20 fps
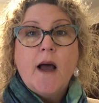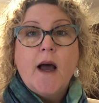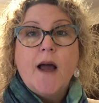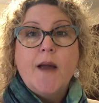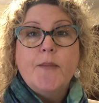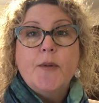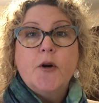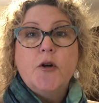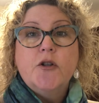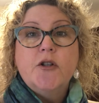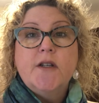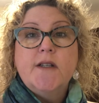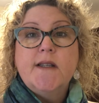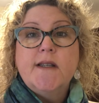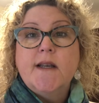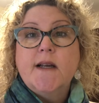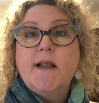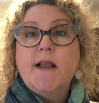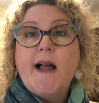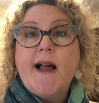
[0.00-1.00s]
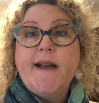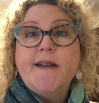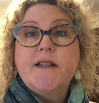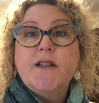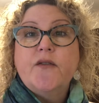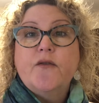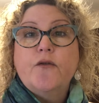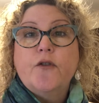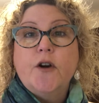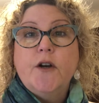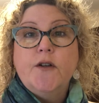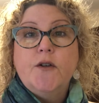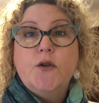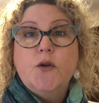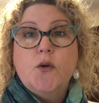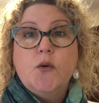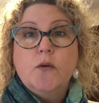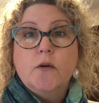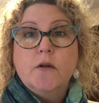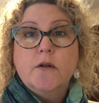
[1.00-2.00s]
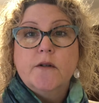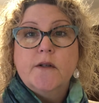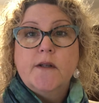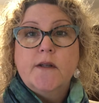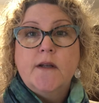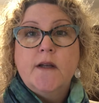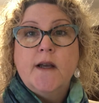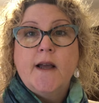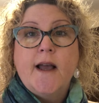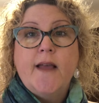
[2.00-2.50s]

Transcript: I purchased the glass front doors,